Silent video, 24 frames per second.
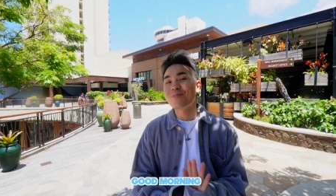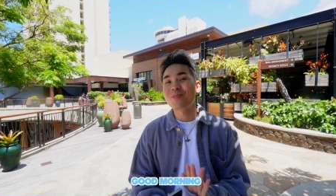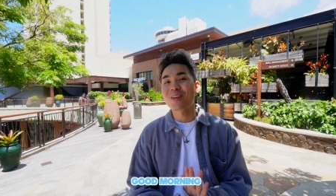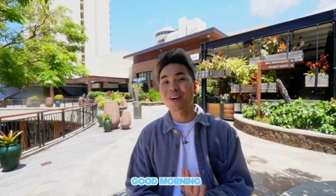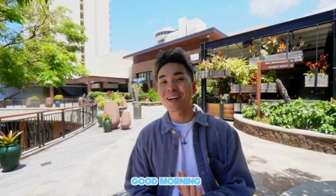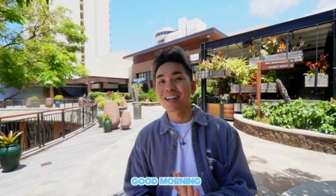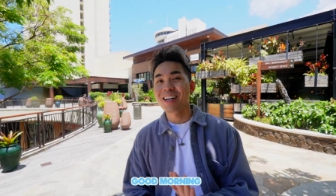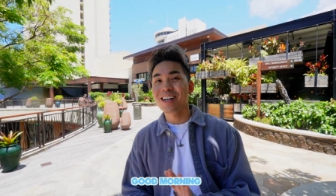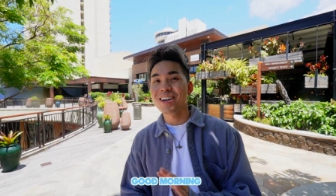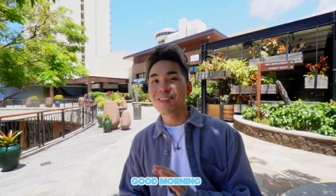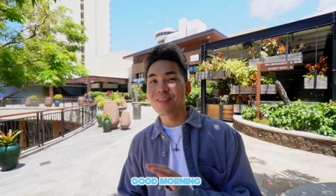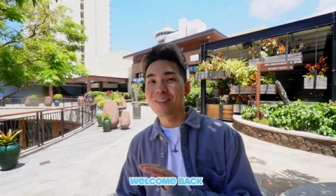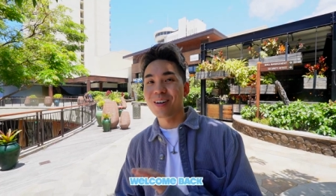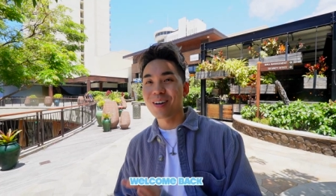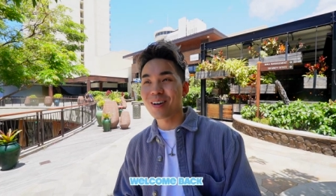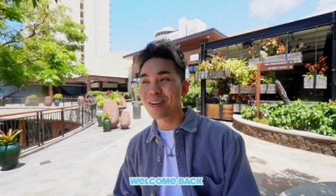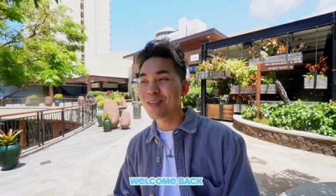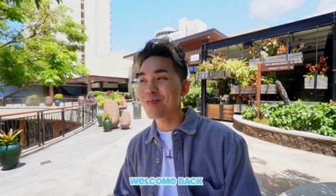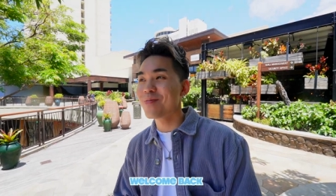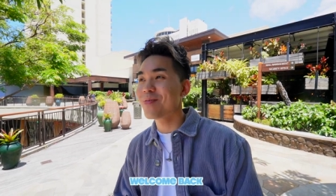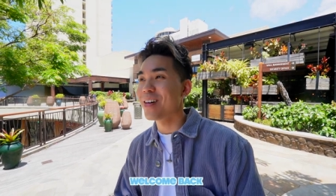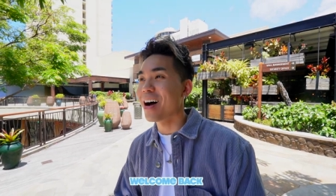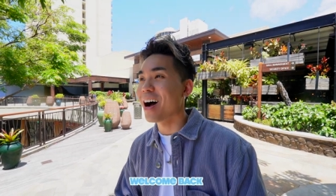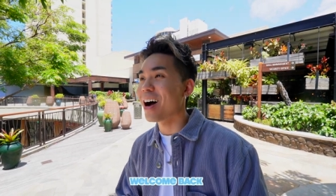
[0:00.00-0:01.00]
morning,
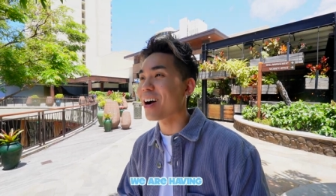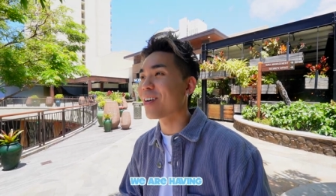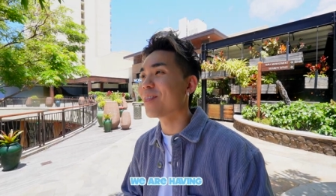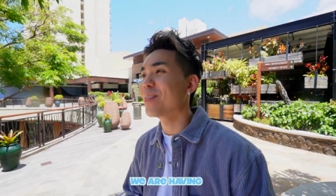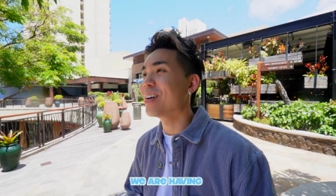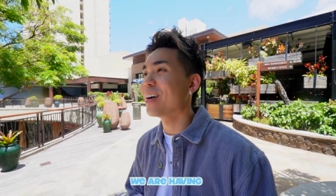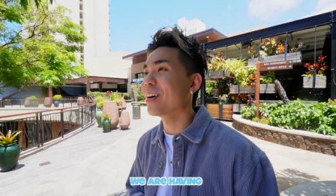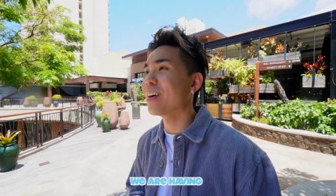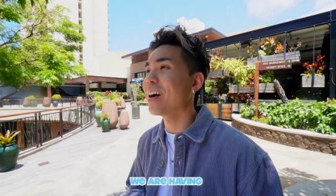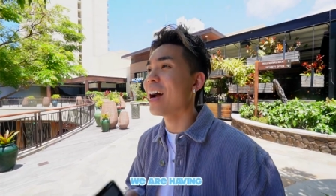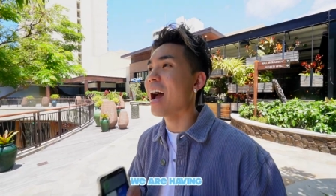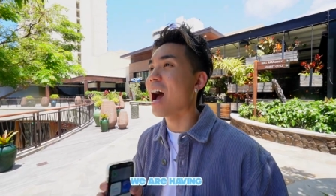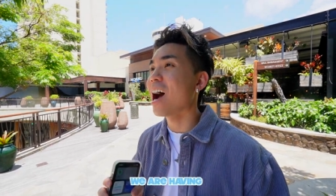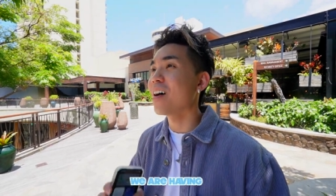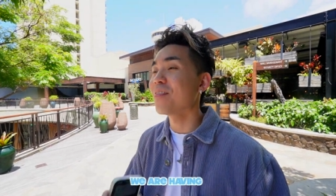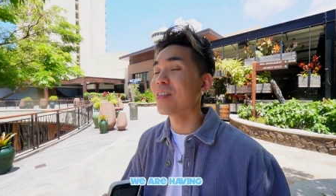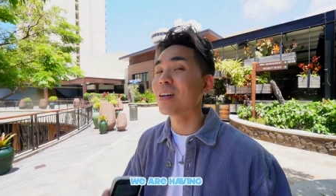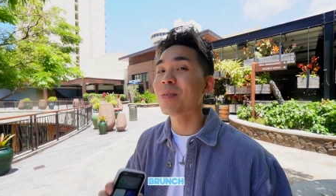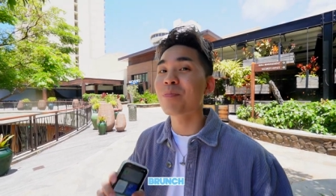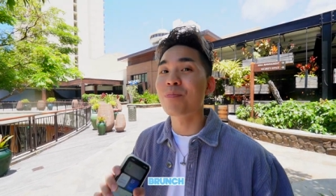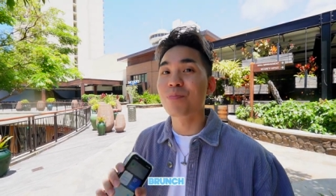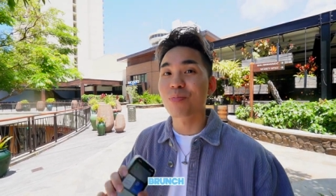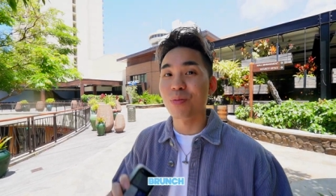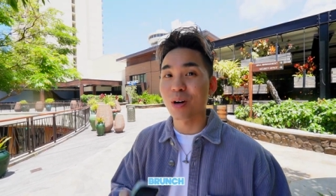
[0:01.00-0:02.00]
welcome back. We are
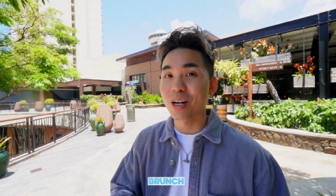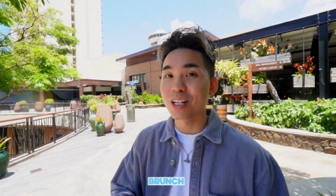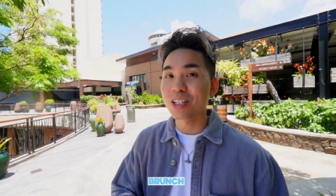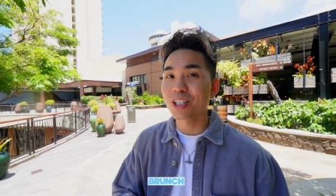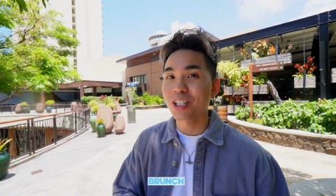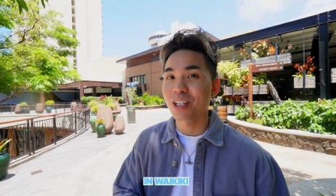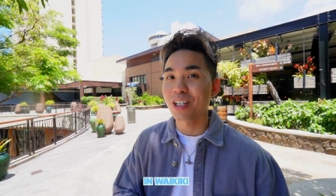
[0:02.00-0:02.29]
having brunch